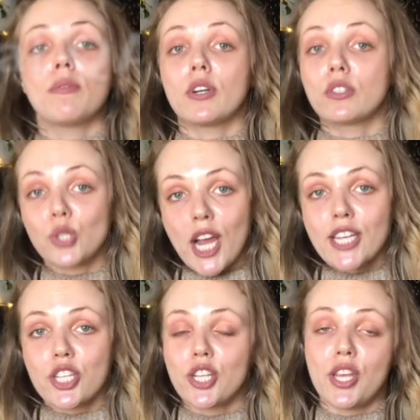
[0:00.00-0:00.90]

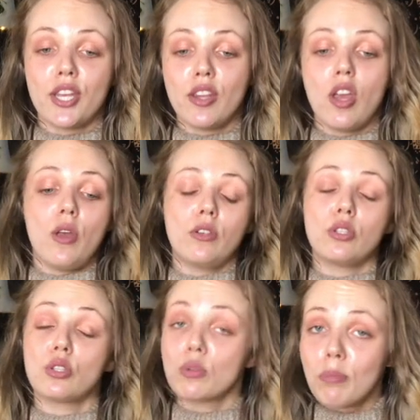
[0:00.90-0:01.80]
regression,
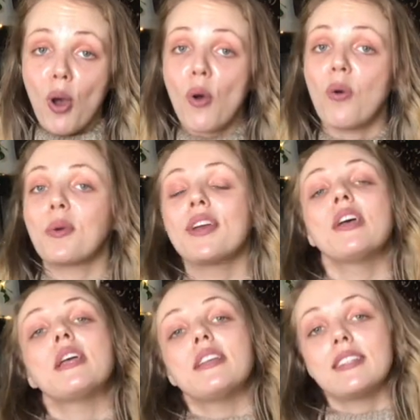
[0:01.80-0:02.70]
smoke,
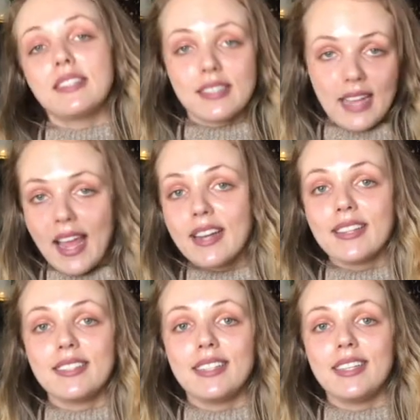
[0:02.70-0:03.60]

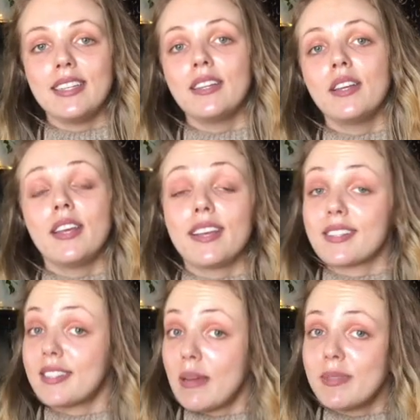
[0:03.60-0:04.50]
sanity,
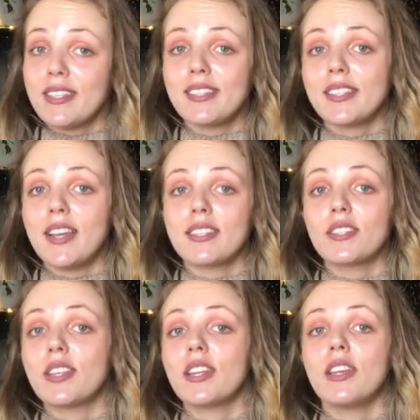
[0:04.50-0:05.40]
acceptance
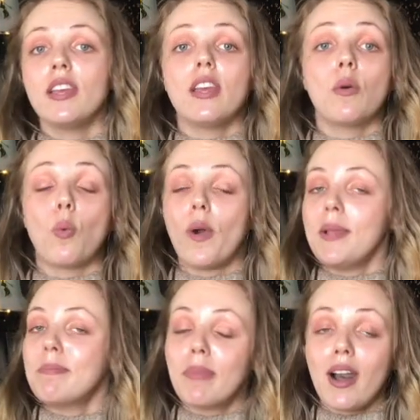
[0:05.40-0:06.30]
testing,
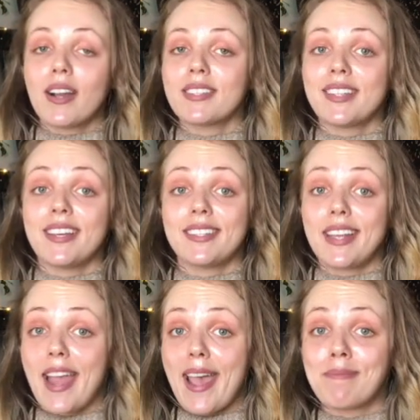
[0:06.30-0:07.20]
white box
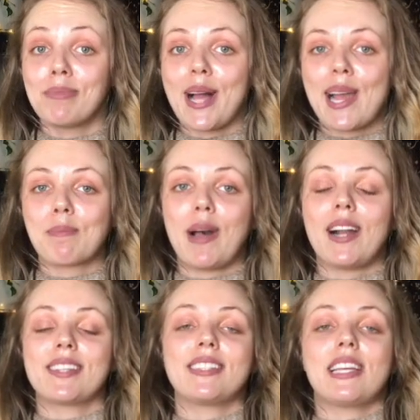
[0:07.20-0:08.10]
testing, and black
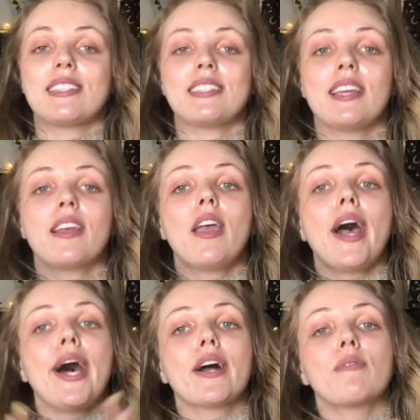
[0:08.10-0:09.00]
box testing.
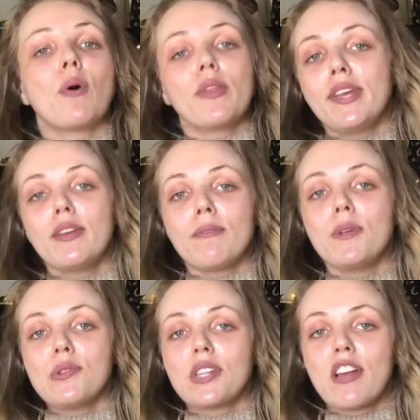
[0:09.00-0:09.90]
Out of all the
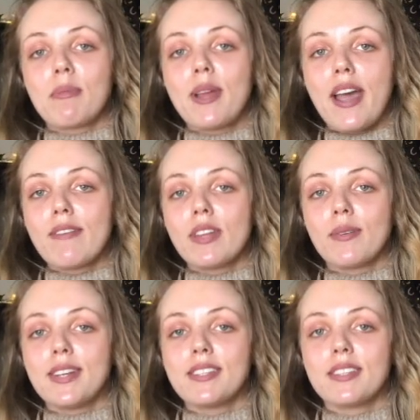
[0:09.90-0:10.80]
interviews that I've been
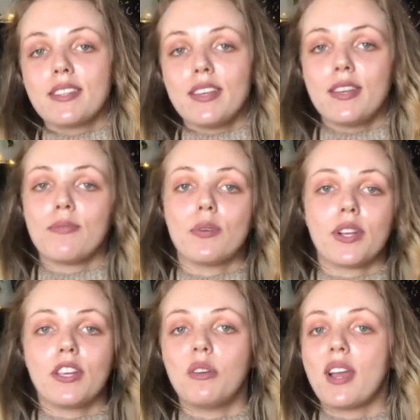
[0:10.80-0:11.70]
having recently
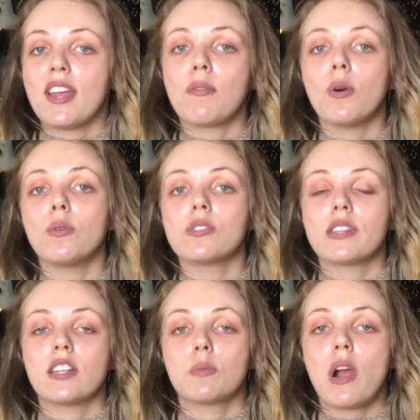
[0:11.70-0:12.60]
for QA roles,
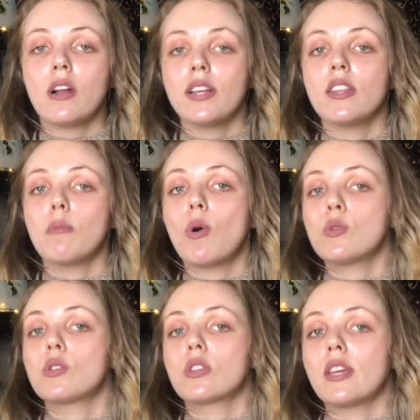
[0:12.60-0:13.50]
that's probably the
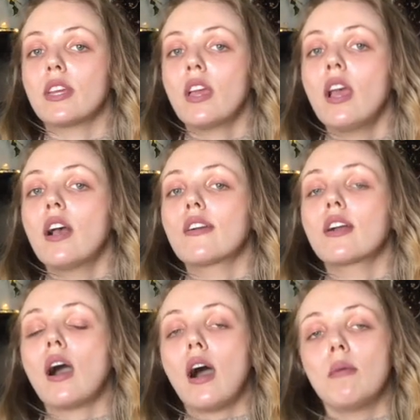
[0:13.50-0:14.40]
most like
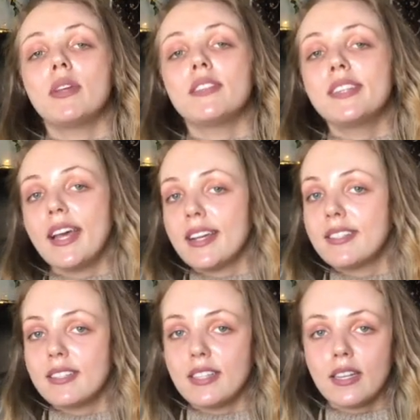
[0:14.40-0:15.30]
common
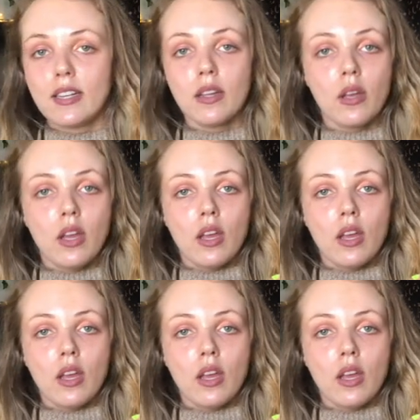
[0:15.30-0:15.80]
testing